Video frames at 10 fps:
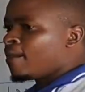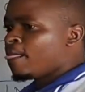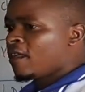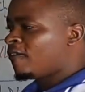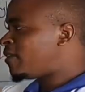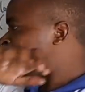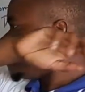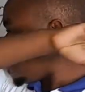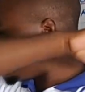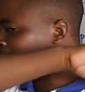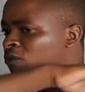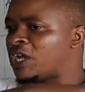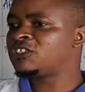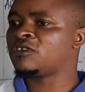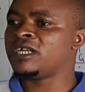Friedwald
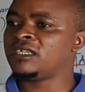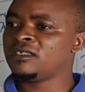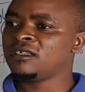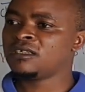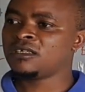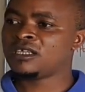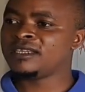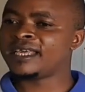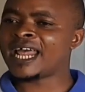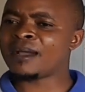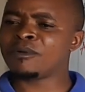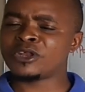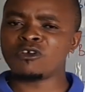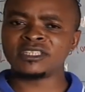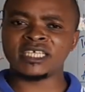equation, in the lab, we
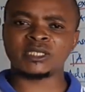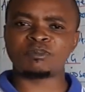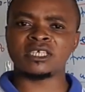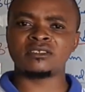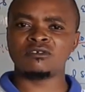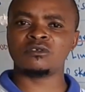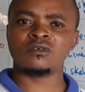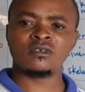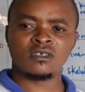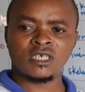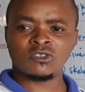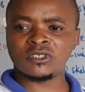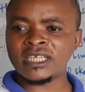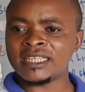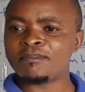don't expect you to
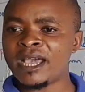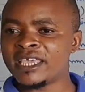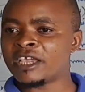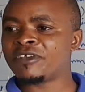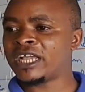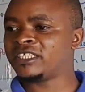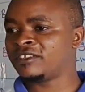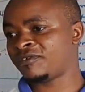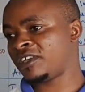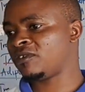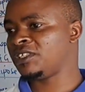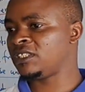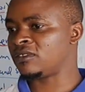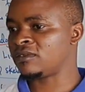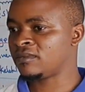start buying a reagent for LDL.
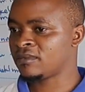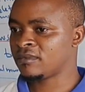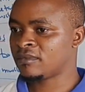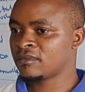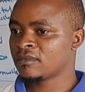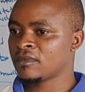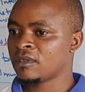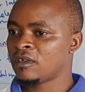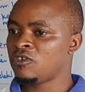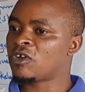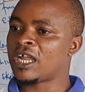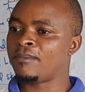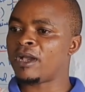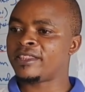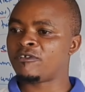You can
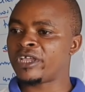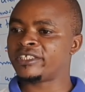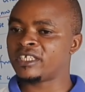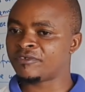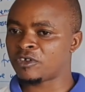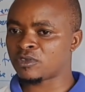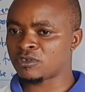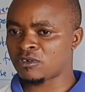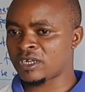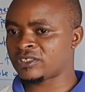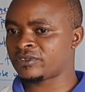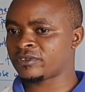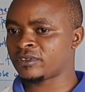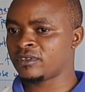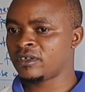buy the reagent for total
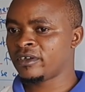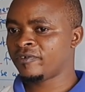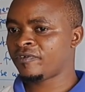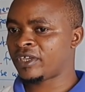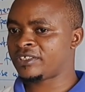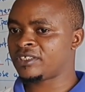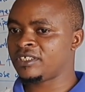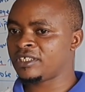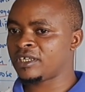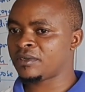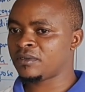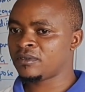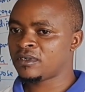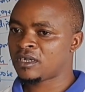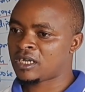cholesterol, for HDL,
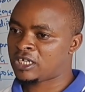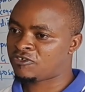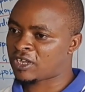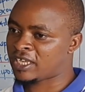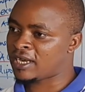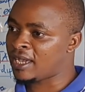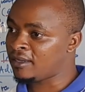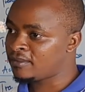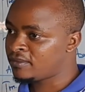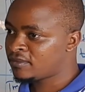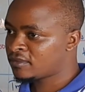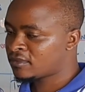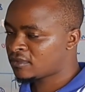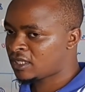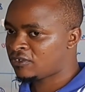and triglycerides.
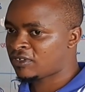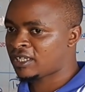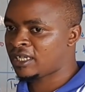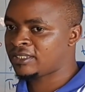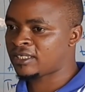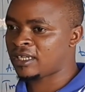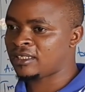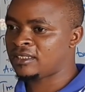and triglyceride.